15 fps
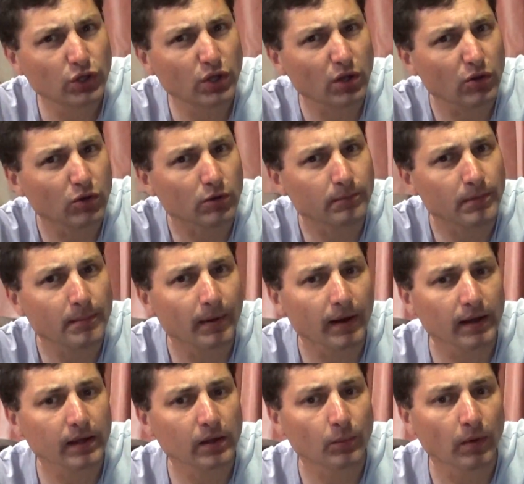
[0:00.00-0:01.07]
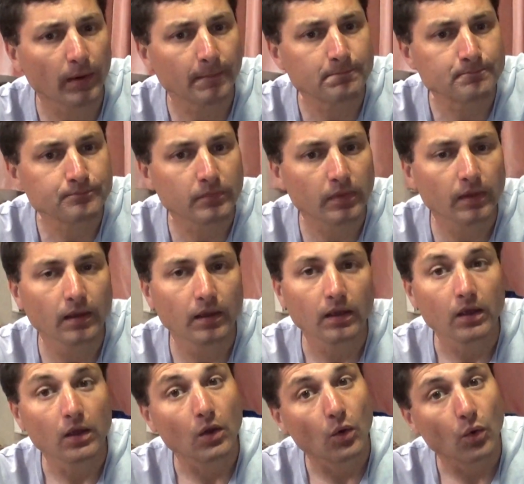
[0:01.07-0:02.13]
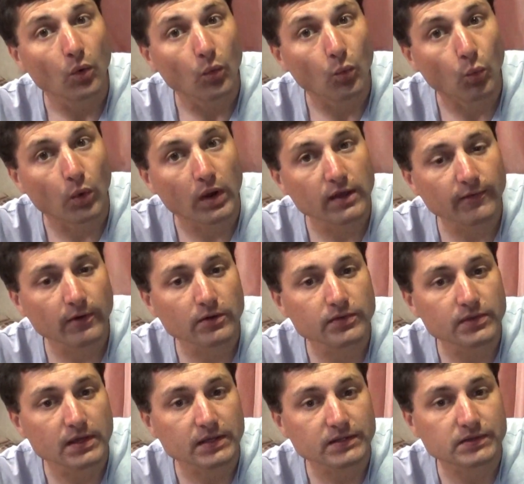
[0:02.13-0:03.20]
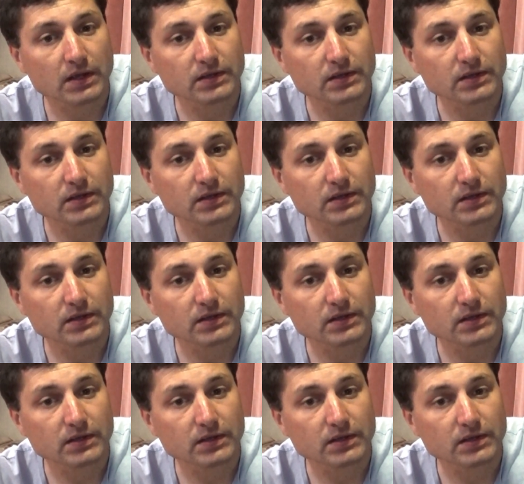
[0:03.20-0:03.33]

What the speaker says: you be buying one? We've owned this